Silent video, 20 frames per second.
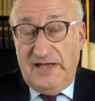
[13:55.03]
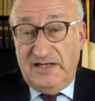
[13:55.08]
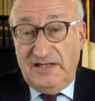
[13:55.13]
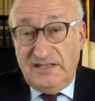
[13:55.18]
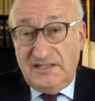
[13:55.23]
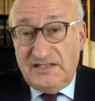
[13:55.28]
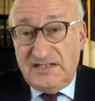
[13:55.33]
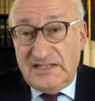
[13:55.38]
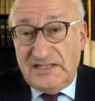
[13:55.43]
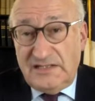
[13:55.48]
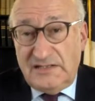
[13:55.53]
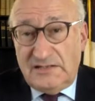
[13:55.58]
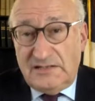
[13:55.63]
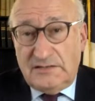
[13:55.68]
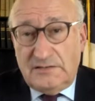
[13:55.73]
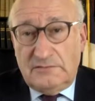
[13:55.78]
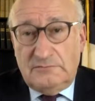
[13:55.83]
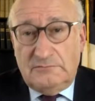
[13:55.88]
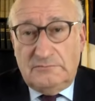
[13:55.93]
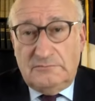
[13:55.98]
And
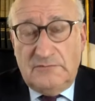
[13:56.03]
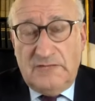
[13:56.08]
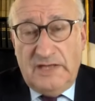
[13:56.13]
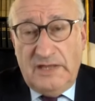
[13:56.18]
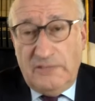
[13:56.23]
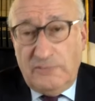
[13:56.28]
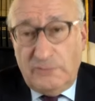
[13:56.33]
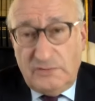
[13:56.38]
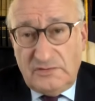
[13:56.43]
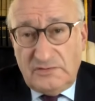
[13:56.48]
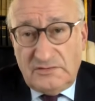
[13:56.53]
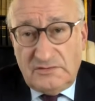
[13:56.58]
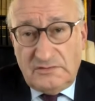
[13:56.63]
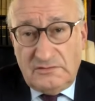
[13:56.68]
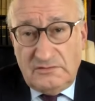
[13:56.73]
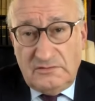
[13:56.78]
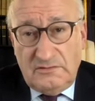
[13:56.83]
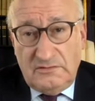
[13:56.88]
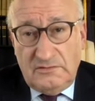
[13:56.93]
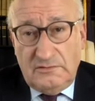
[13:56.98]
indeed, I would
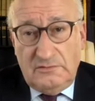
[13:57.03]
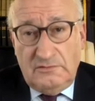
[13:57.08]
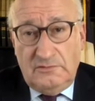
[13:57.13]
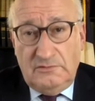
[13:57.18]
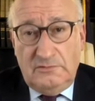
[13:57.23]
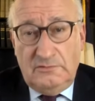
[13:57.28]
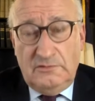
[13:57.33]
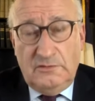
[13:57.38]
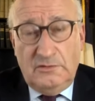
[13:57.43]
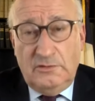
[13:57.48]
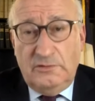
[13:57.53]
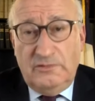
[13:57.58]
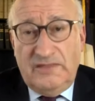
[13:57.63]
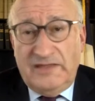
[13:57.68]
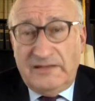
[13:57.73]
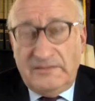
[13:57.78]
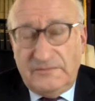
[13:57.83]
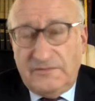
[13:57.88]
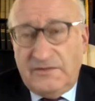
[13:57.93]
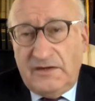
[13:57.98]

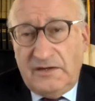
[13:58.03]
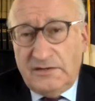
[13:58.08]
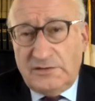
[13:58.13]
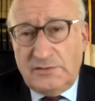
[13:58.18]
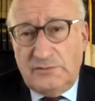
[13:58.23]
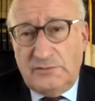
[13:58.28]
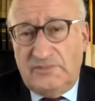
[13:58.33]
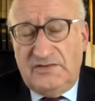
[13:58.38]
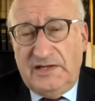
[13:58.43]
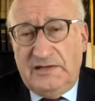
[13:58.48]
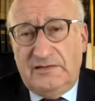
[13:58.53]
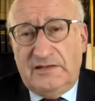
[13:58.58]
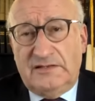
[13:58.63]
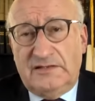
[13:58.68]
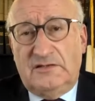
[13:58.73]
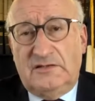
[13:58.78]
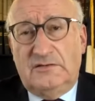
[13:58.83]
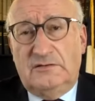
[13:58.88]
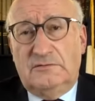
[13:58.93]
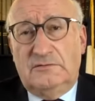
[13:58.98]
go that far to say
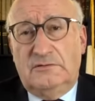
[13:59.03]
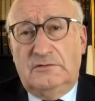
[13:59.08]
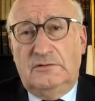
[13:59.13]
that